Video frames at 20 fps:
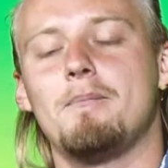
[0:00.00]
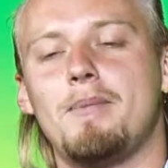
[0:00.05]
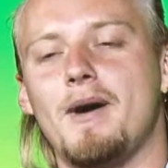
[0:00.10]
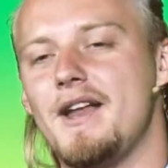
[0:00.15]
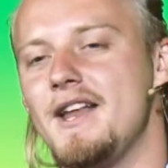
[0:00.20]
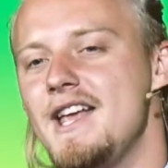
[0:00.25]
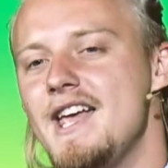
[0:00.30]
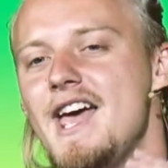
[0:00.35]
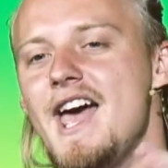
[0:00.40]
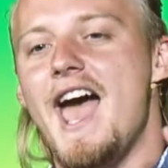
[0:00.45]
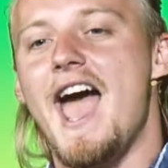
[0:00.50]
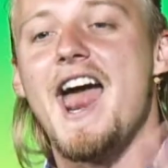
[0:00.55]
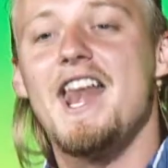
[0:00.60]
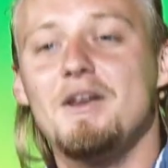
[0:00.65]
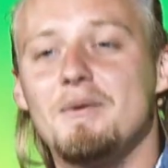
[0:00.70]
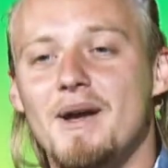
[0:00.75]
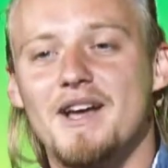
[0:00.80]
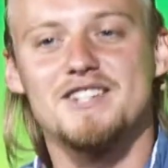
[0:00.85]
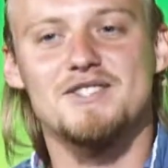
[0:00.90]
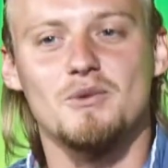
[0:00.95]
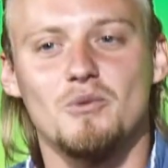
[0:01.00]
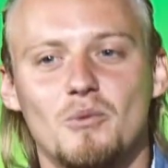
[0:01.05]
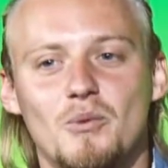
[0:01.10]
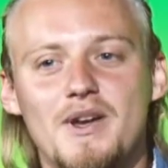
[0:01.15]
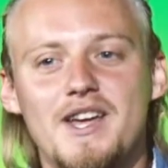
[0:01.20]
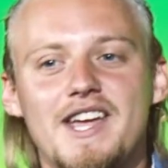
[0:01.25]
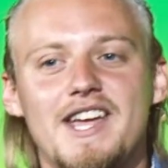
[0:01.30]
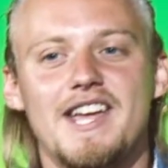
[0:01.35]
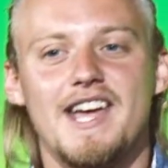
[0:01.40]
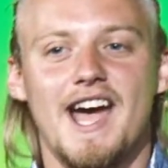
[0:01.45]
But anyways,
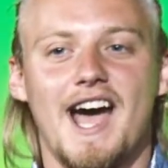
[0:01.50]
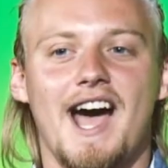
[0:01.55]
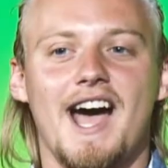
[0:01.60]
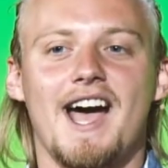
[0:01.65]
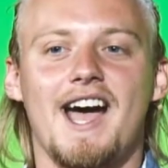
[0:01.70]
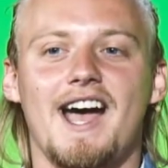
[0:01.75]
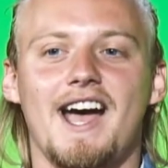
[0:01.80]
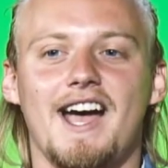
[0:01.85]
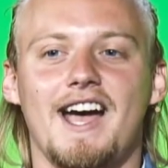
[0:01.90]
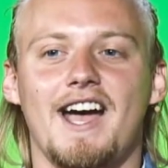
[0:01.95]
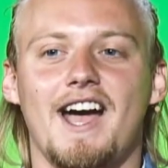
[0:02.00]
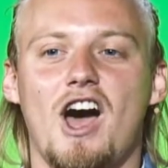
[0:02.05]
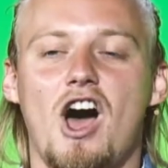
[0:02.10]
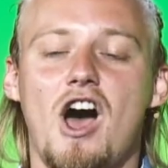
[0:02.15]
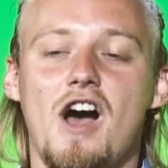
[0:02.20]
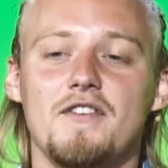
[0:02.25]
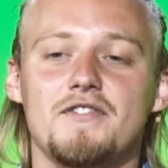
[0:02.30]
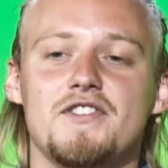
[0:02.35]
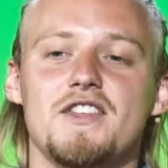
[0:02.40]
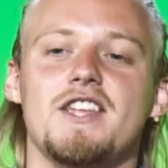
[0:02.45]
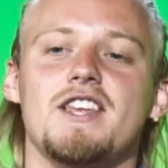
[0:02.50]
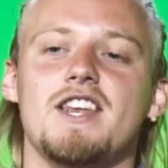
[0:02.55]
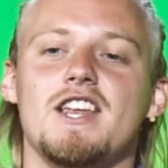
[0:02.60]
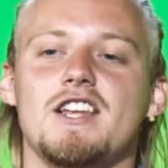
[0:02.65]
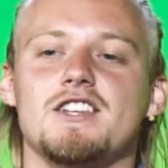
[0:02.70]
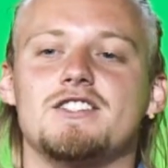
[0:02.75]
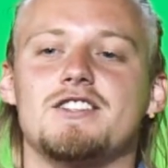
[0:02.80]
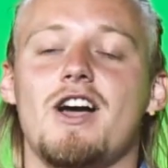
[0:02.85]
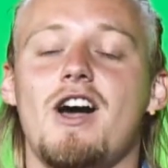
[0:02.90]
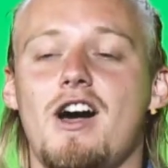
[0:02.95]
we often
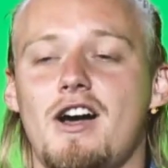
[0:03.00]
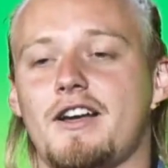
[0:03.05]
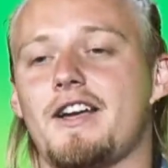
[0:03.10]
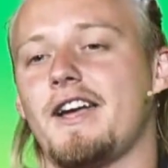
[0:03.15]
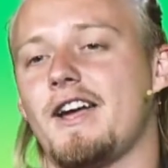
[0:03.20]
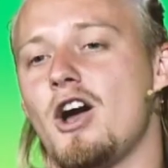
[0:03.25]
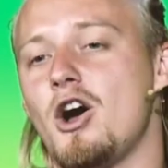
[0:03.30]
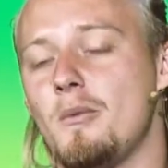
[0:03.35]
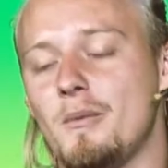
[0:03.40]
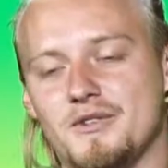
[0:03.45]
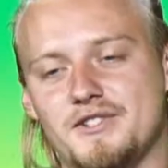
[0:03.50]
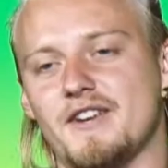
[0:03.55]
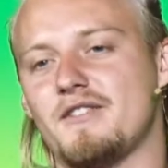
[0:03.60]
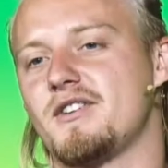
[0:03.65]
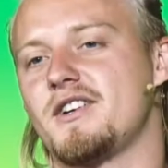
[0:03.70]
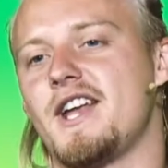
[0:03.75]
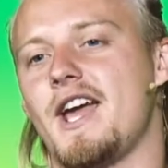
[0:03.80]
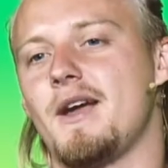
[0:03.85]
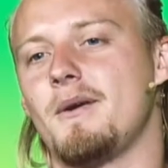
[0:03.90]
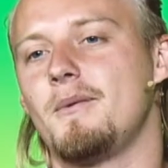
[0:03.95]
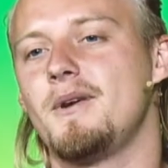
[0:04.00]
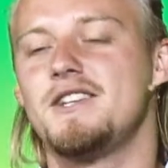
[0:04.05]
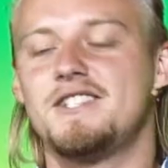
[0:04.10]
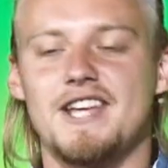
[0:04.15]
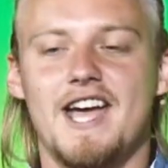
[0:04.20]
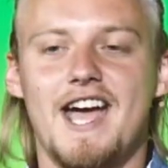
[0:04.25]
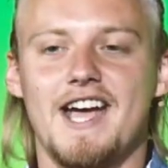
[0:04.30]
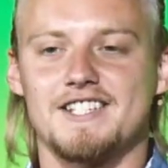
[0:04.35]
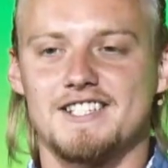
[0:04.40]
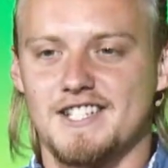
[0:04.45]
talk almost every day. We
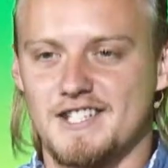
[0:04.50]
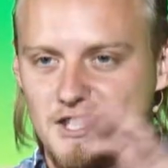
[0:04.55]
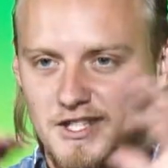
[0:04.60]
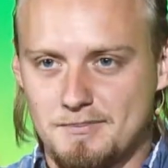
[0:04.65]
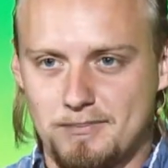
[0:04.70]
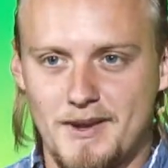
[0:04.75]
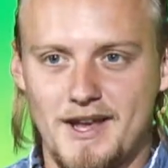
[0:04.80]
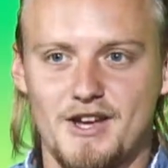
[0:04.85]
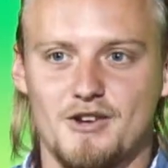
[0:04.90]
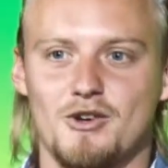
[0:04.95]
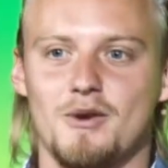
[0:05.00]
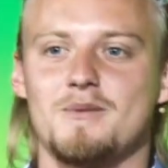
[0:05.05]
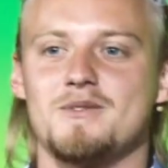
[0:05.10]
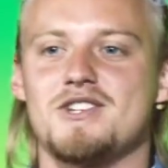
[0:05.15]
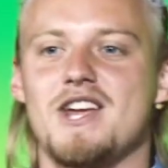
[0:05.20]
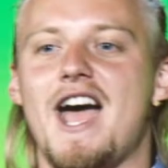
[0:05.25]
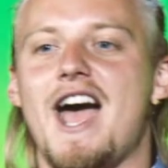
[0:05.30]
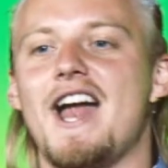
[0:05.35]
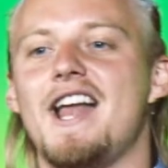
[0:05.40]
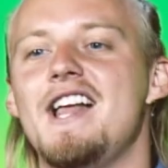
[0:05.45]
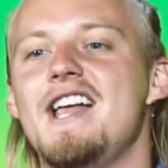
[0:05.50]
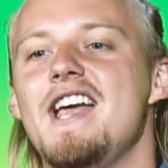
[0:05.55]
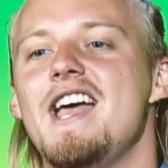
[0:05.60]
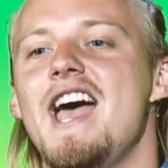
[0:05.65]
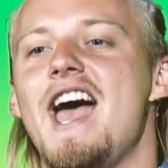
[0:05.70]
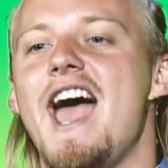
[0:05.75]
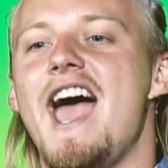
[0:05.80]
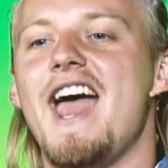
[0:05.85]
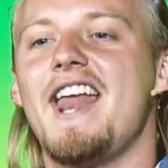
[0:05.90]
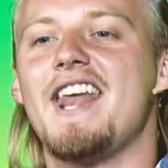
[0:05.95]
text in this big group chat,
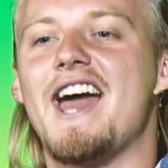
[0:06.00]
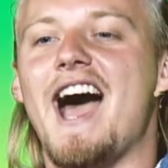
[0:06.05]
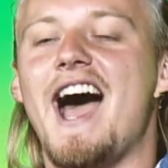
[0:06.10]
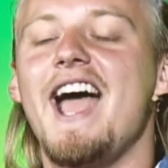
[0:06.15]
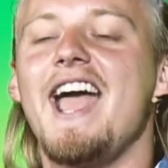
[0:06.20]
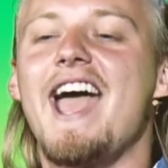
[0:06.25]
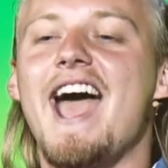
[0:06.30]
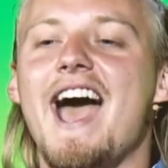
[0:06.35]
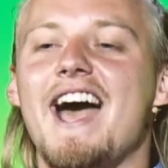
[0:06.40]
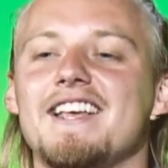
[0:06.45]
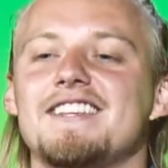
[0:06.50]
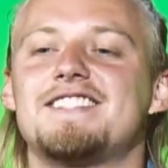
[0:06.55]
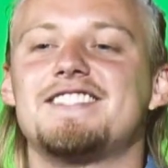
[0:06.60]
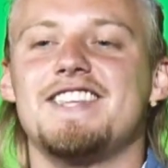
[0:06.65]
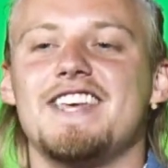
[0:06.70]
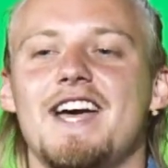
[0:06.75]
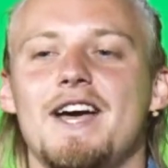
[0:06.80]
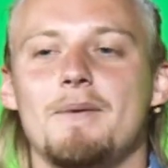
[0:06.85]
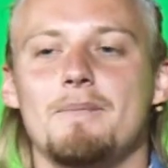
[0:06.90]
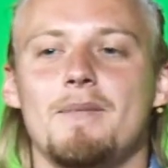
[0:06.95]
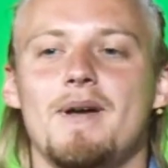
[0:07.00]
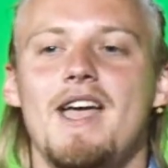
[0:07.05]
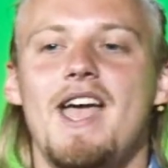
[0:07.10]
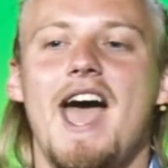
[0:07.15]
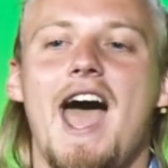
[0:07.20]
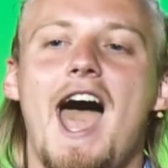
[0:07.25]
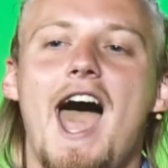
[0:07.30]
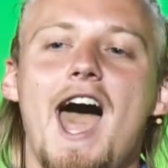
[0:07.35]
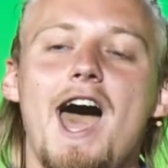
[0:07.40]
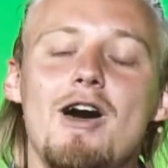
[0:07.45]
and I ask them,
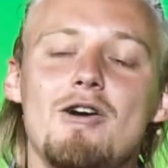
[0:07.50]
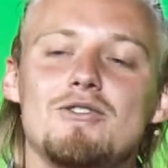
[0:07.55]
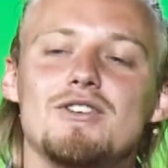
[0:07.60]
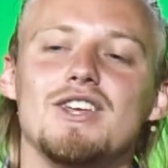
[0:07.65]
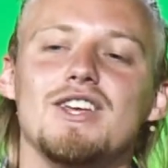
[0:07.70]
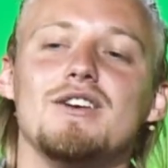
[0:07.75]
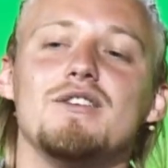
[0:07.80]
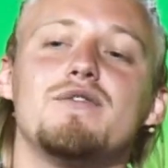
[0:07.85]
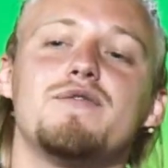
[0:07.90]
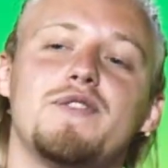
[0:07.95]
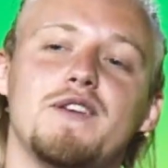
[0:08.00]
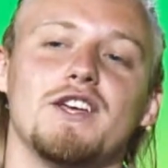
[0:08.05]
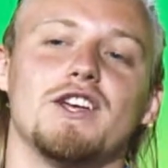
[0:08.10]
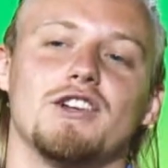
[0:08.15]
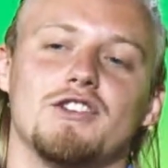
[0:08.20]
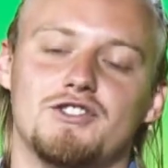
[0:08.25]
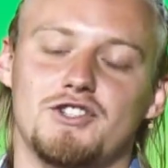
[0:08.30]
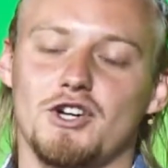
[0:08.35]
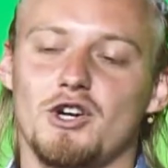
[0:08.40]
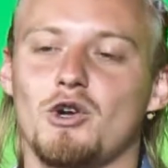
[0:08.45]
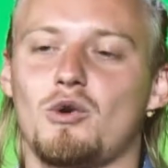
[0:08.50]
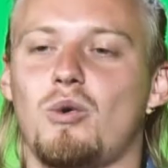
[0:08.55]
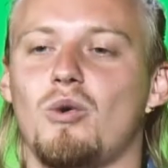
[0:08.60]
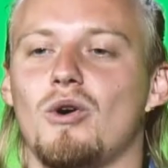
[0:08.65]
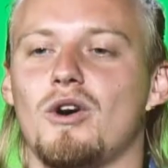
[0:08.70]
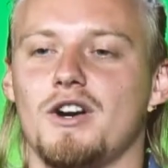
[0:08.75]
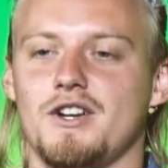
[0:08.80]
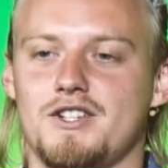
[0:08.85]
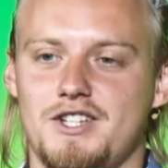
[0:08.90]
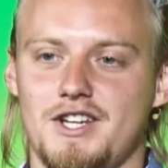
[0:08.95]
how do you feel during
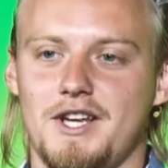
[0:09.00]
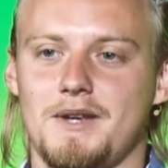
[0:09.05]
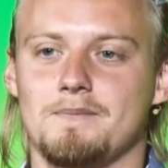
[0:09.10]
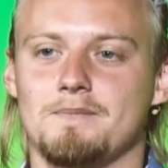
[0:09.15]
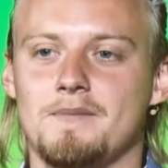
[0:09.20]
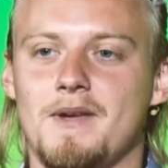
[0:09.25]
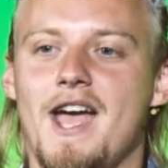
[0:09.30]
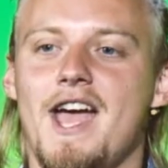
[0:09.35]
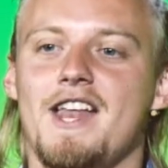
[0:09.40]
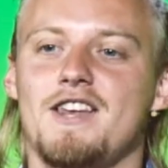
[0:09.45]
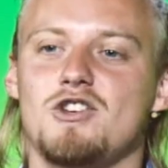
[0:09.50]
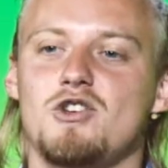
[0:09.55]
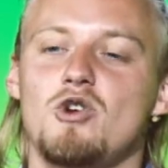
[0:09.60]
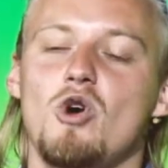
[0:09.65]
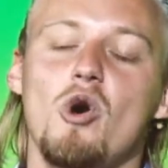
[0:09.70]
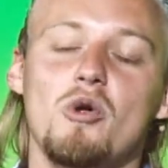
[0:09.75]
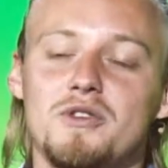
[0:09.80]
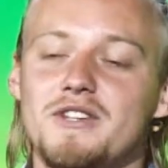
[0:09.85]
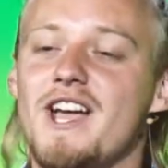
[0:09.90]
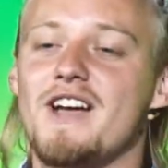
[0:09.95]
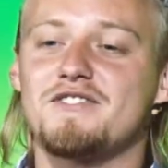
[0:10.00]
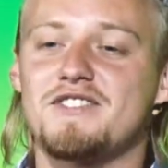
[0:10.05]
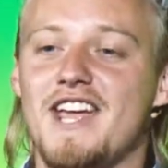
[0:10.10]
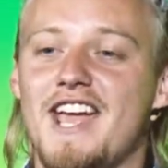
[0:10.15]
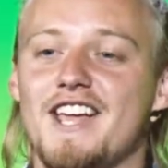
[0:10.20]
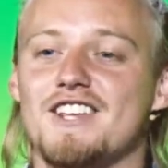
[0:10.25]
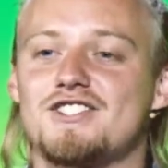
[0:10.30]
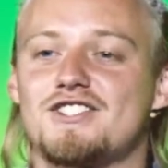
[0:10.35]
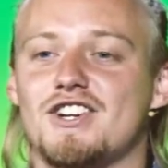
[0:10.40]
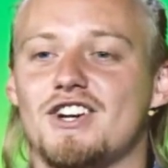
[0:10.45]
quarantine? And you only have to
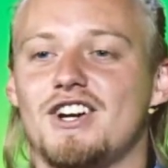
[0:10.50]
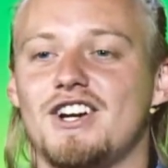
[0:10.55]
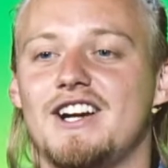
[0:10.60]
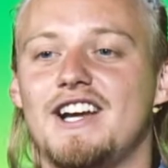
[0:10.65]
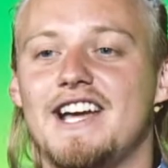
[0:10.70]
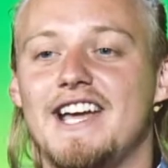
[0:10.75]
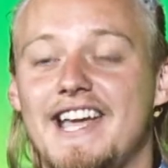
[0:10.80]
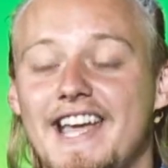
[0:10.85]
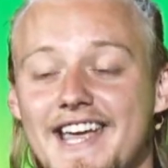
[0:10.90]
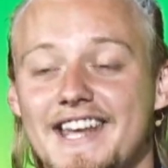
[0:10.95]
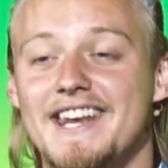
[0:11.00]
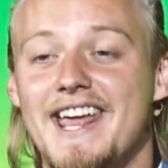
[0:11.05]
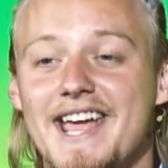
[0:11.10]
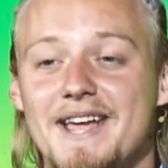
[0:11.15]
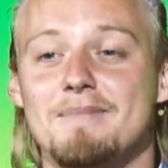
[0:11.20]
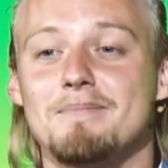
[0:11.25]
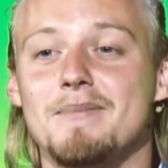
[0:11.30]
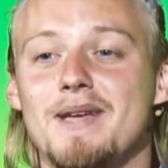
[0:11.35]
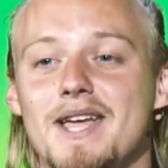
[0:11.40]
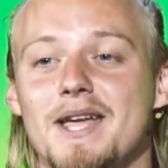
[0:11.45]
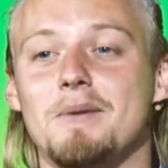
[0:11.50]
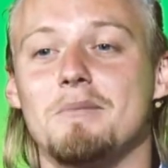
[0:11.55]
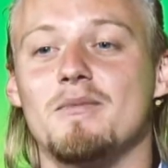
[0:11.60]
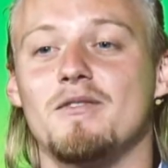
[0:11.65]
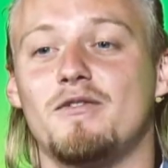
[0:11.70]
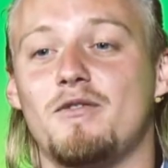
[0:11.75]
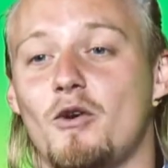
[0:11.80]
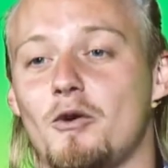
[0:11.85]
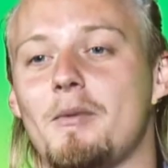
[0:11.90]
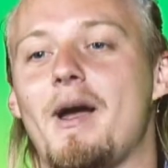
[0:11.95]
answer in a meme
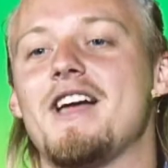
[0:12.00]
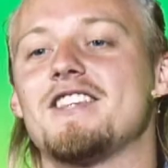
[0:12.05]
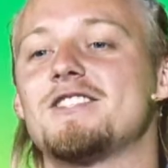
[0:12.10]
format.